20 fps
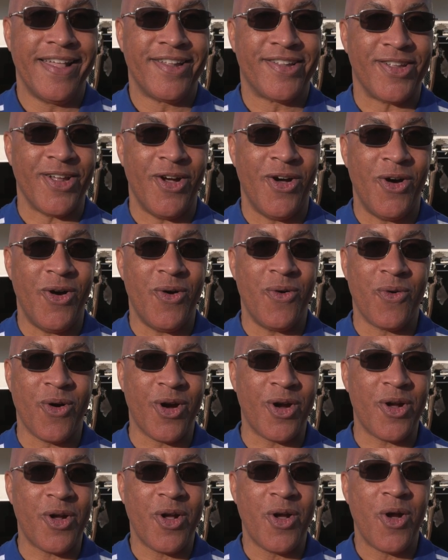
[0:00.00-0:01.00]
So
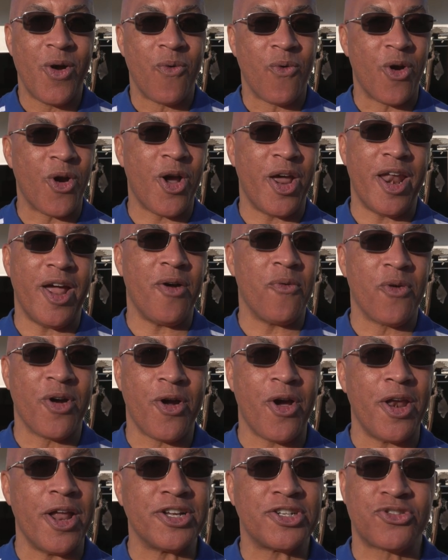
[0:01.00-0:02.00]
we're
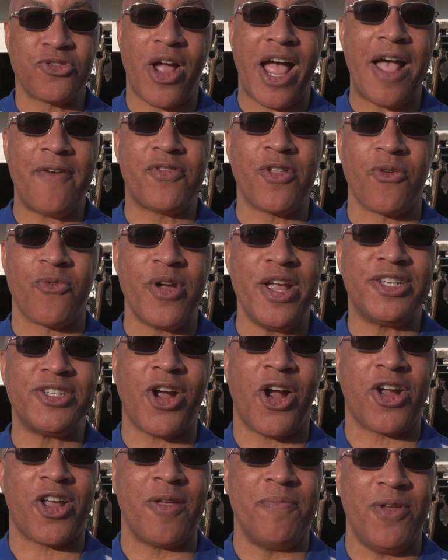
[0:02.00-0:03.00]
going to strive to reach
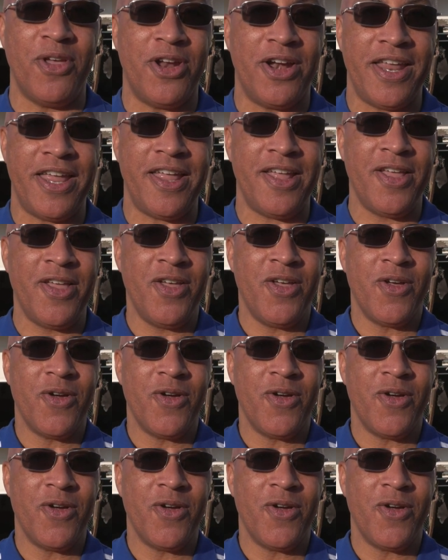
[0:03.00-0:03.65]
our community